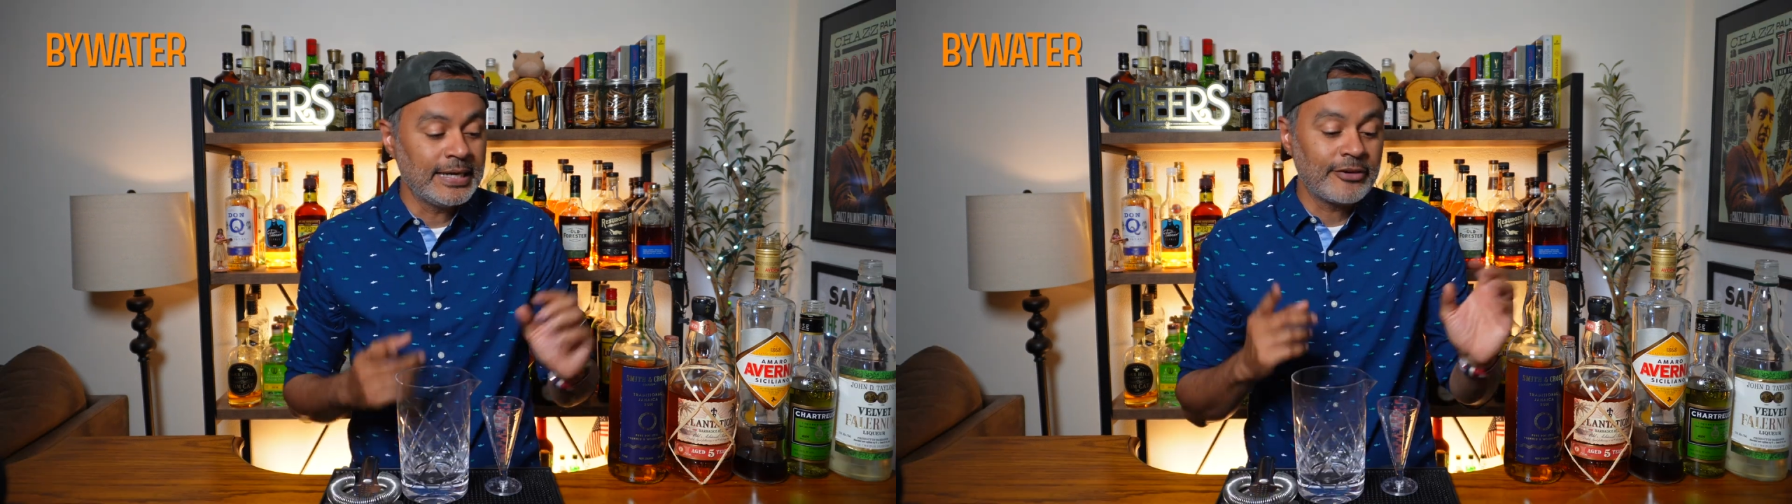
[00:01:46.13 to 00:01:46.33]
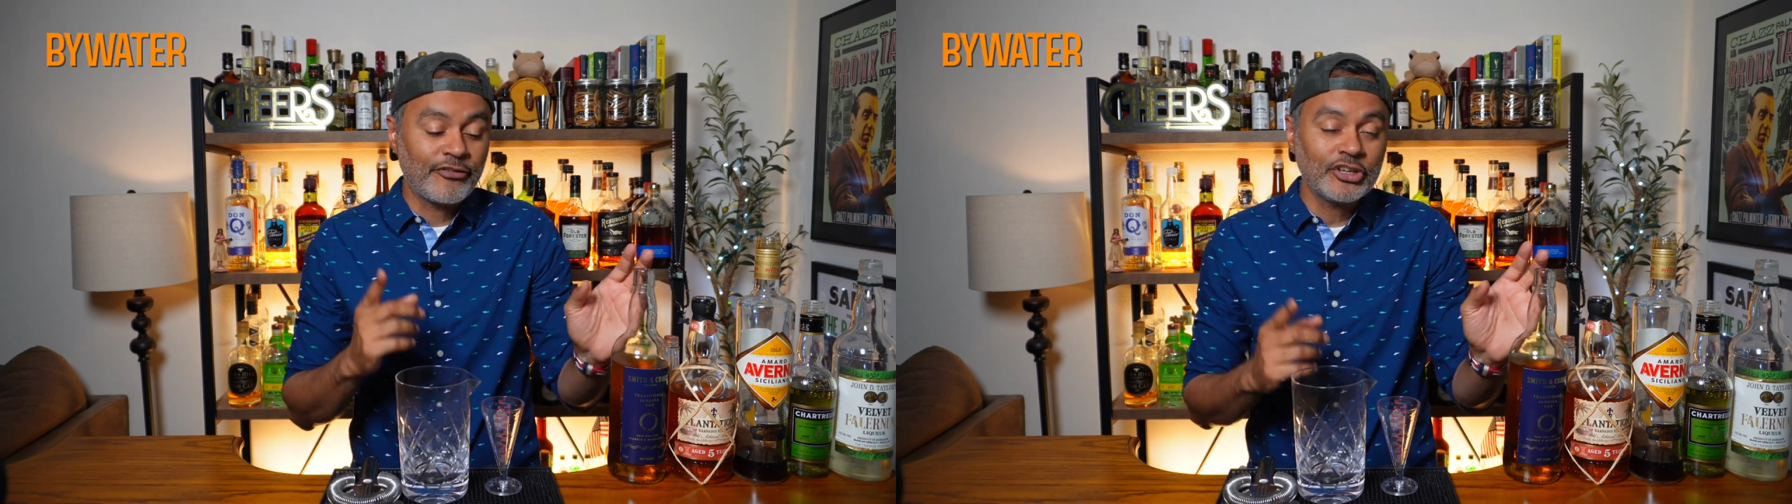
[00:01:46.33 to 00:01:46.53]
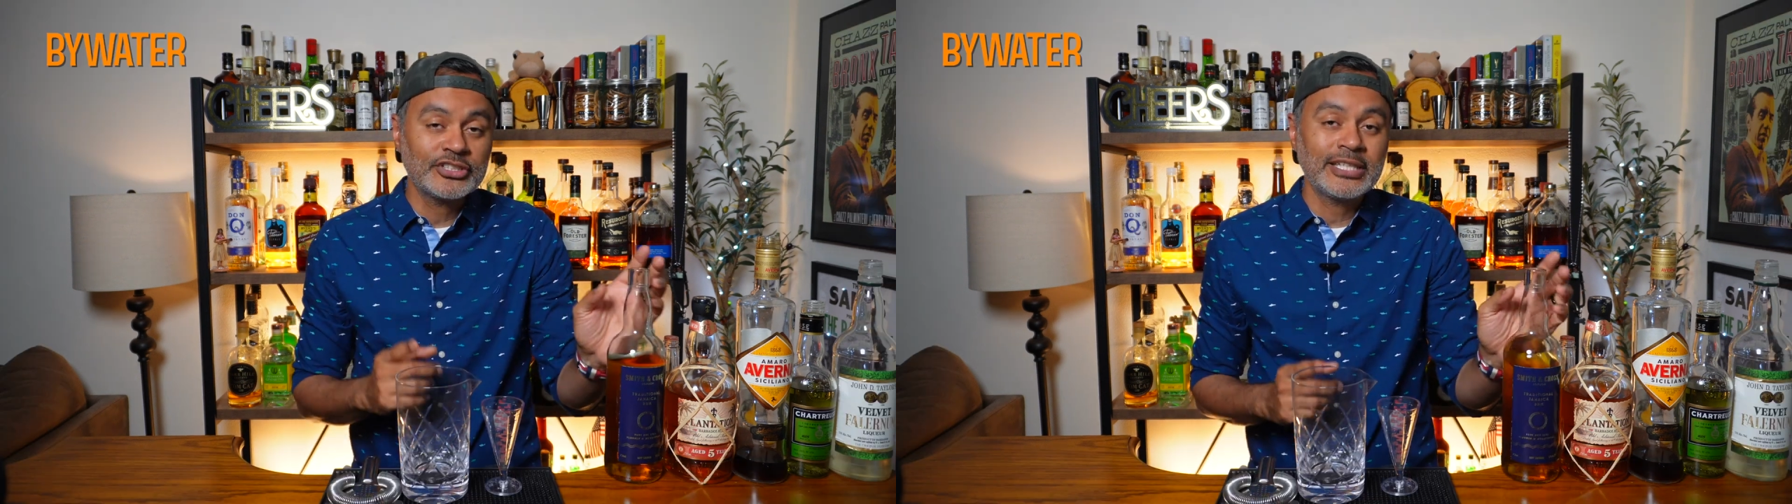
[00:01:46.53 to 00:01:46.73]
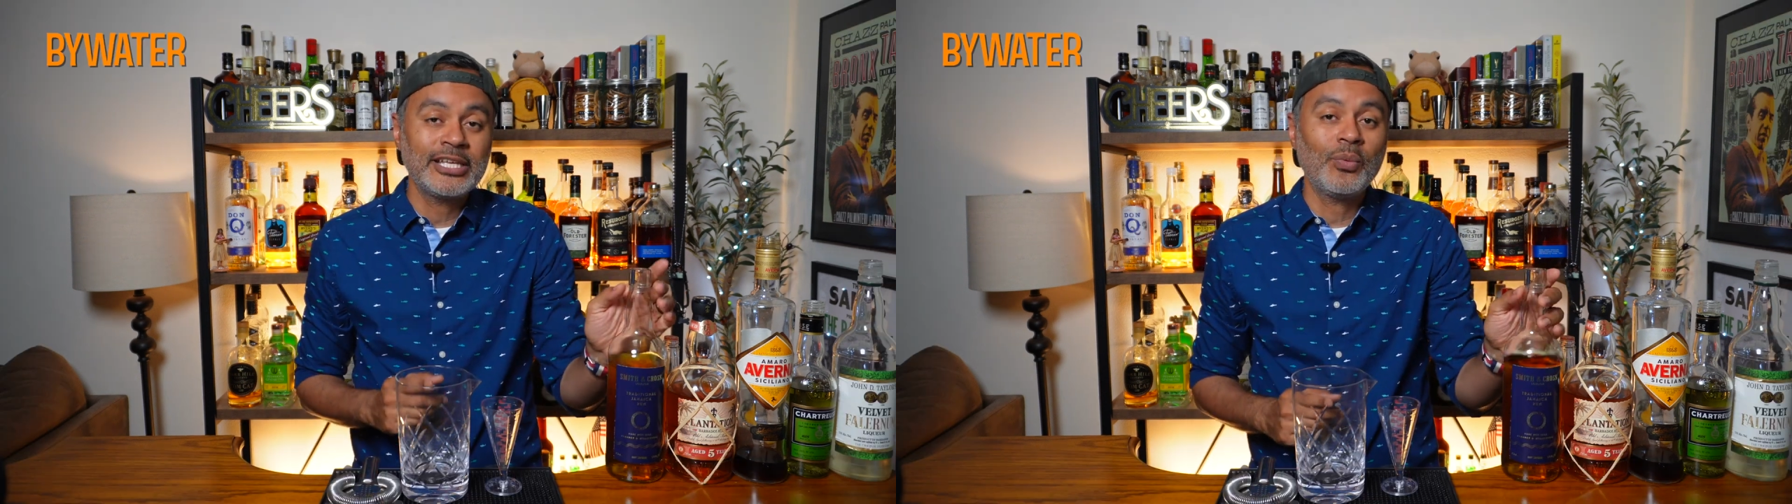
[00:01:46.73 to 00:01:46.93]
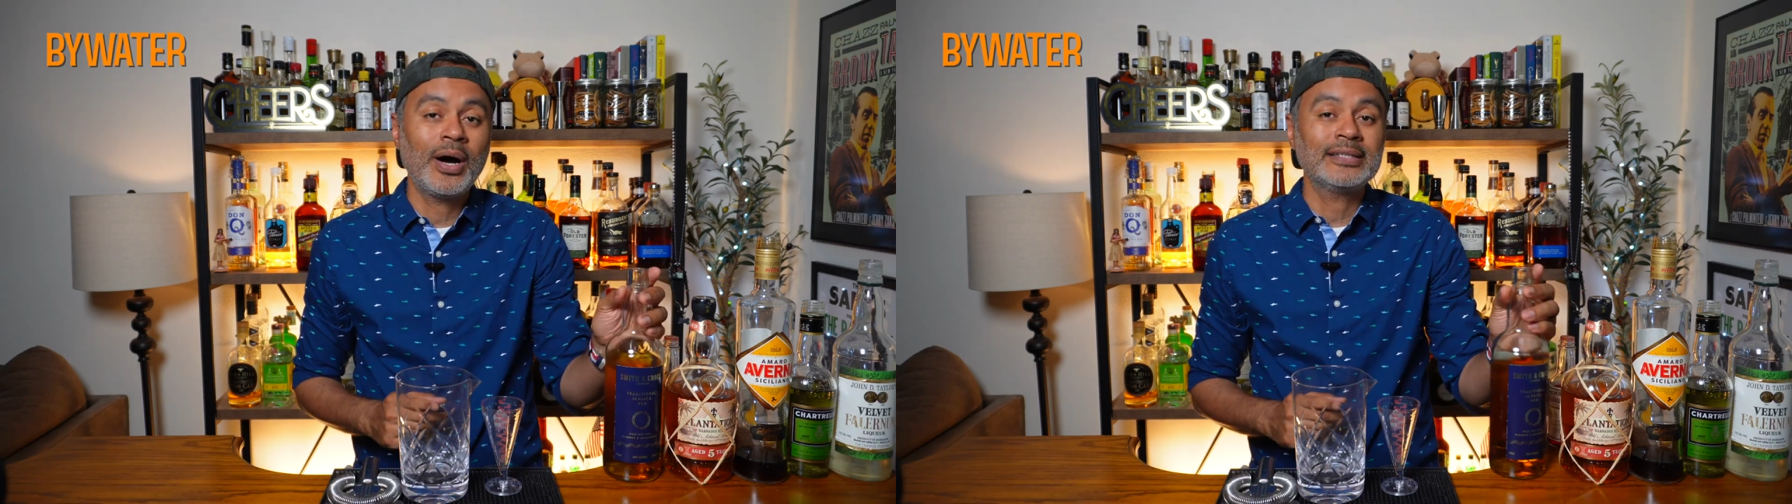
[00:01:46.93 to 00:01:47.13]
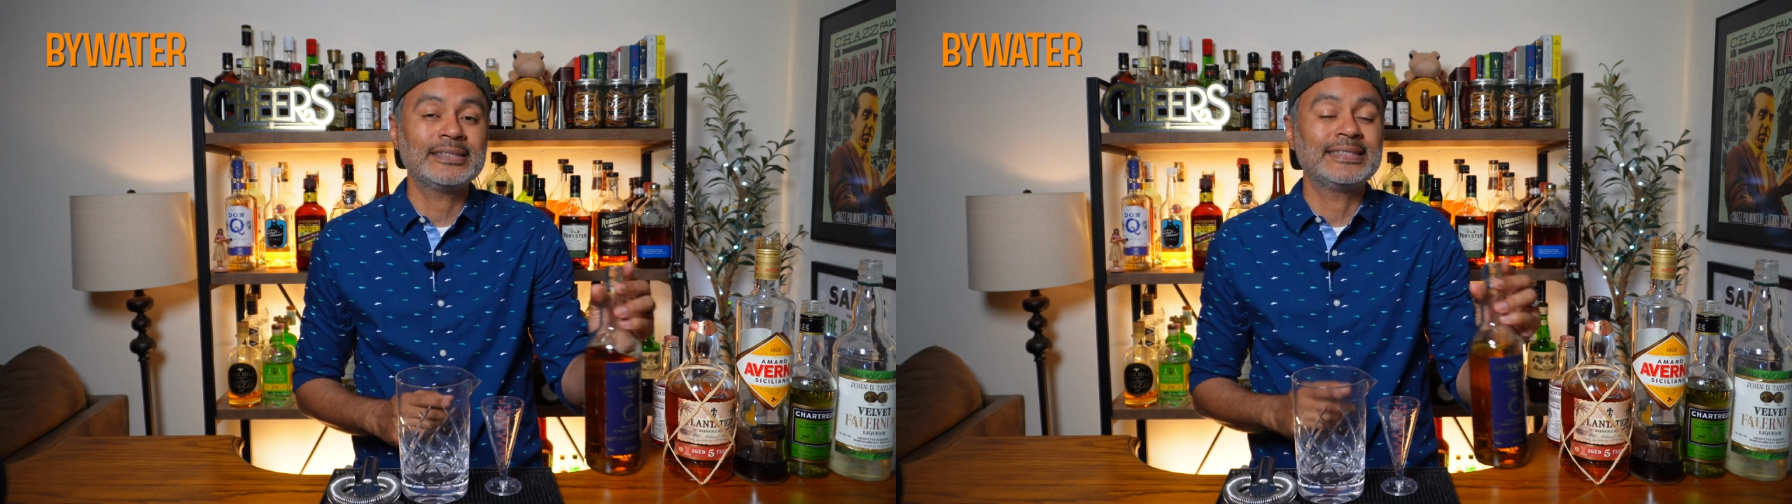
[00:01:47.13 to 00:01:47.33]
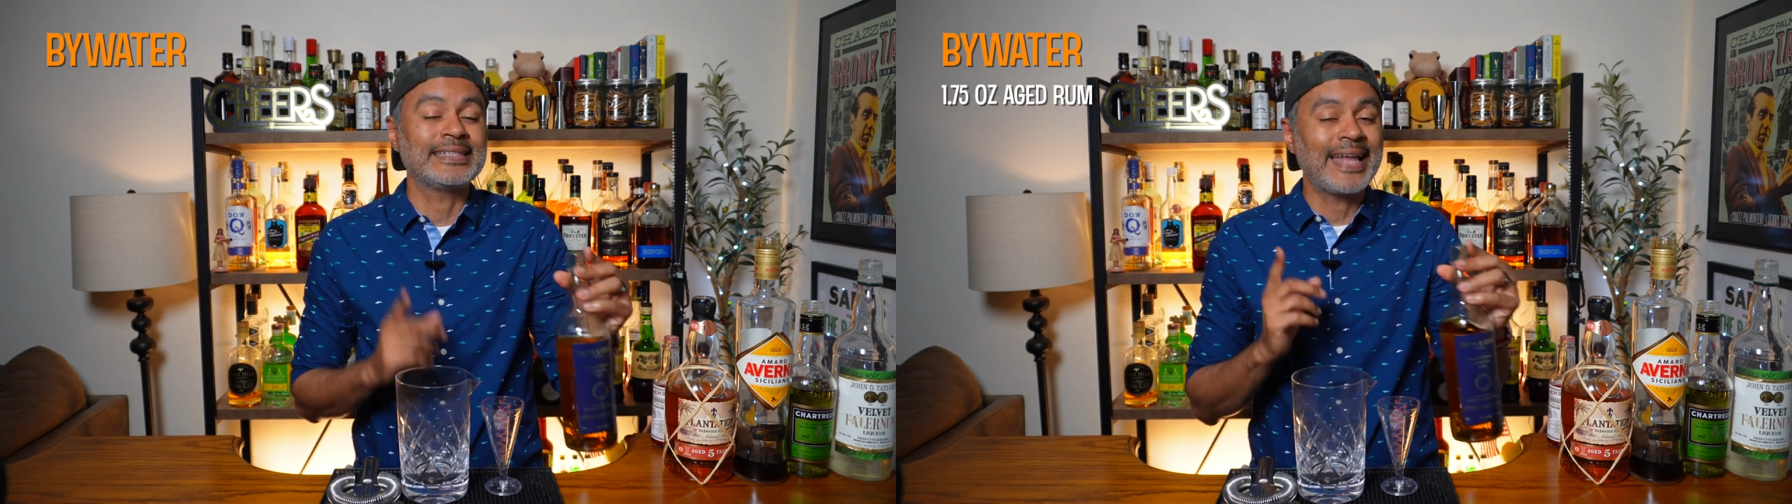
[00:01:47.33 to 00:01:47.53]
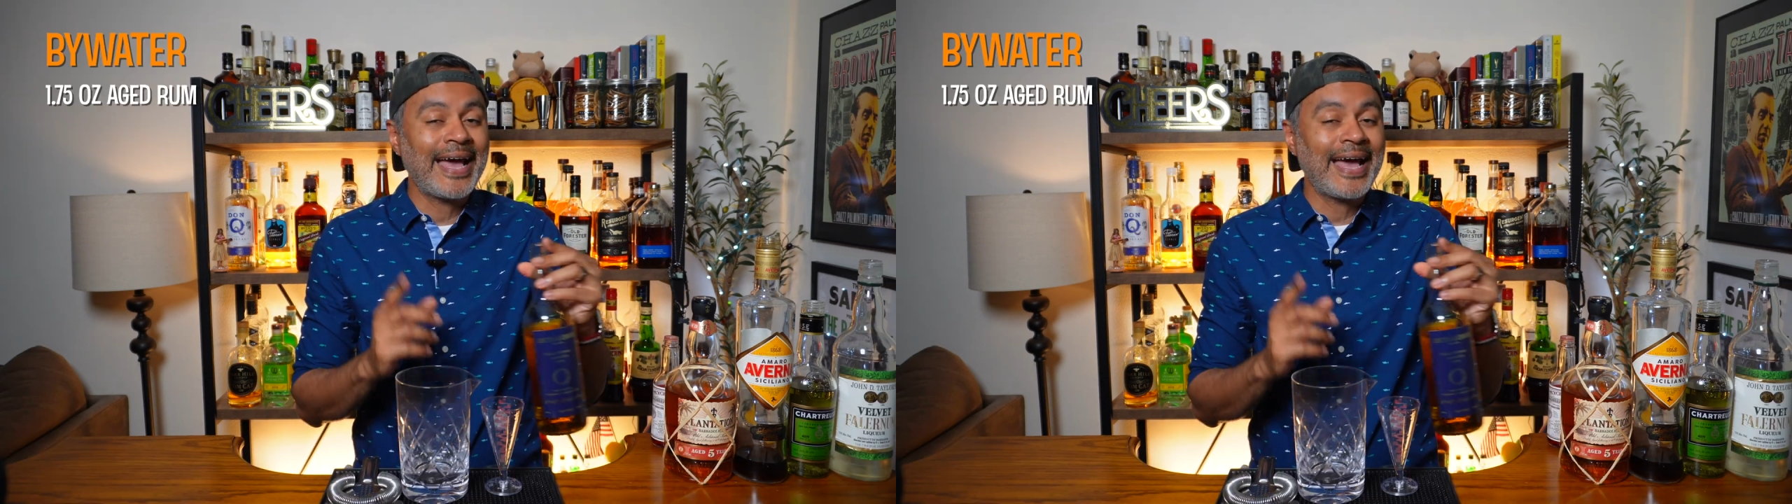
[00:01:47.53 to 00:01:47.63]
The first thing he wants is 1.5